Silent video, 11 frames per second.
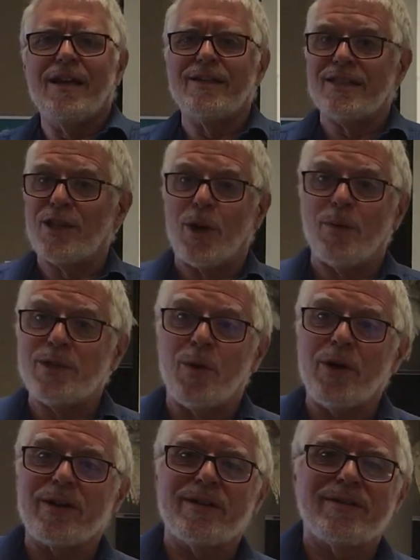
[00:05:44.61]
Does it always
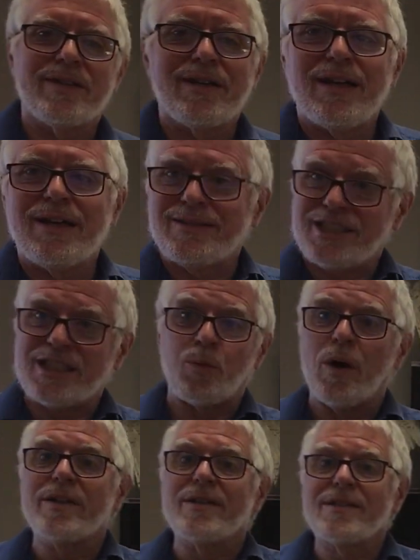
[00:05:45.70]
work? Just
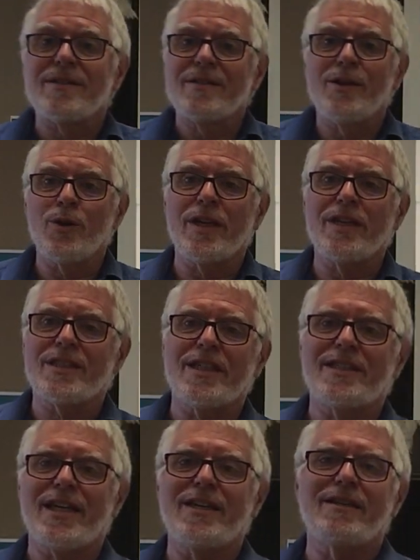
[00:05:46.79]
one nucleus
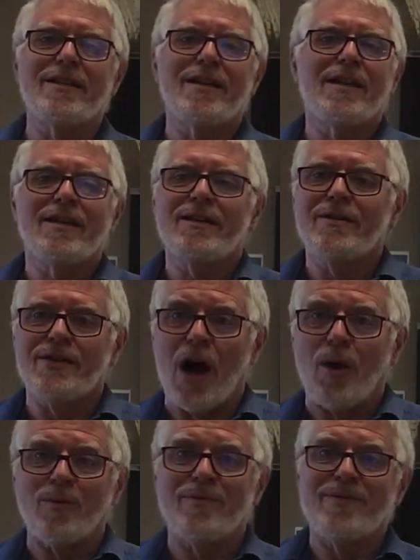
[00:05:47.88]
gets in?
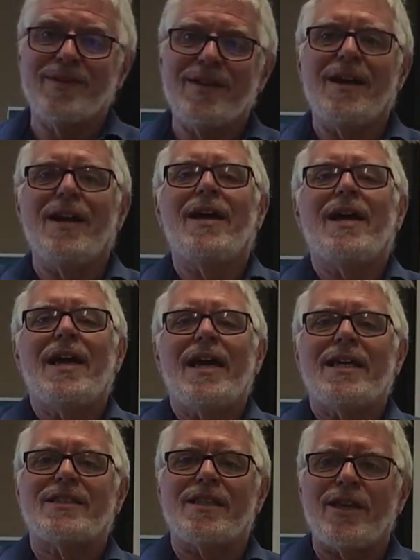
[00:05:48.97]
No.
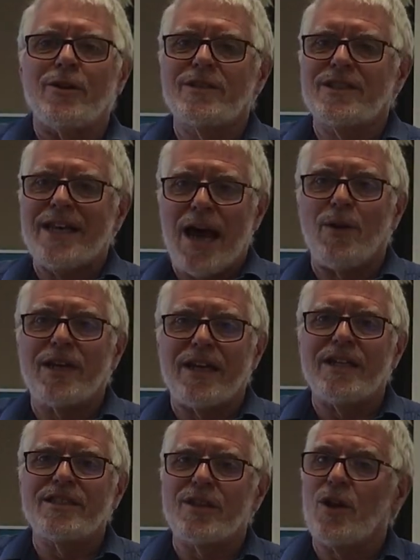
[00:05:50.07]
Is that there's now a
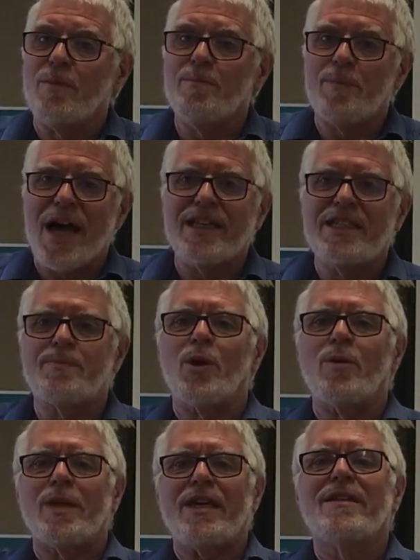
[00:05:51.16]
condition called
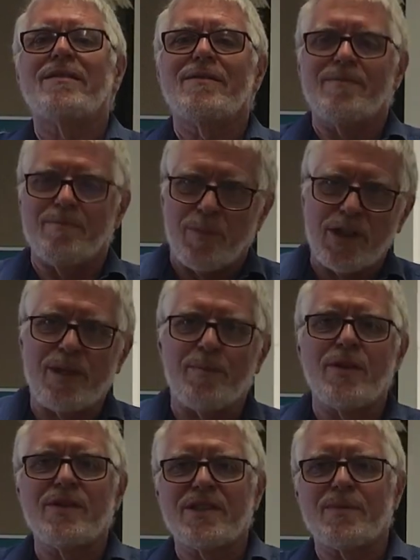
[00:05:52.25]
polyspermy,
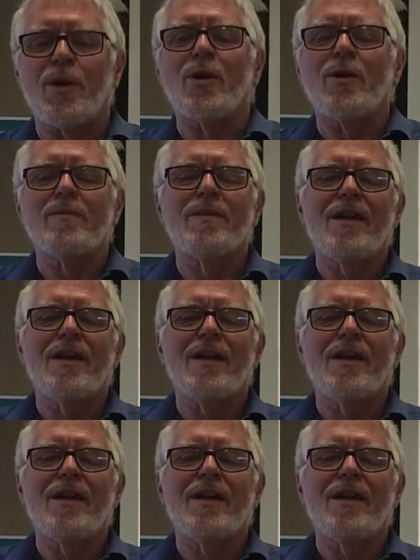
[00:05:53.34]
multiple sperm.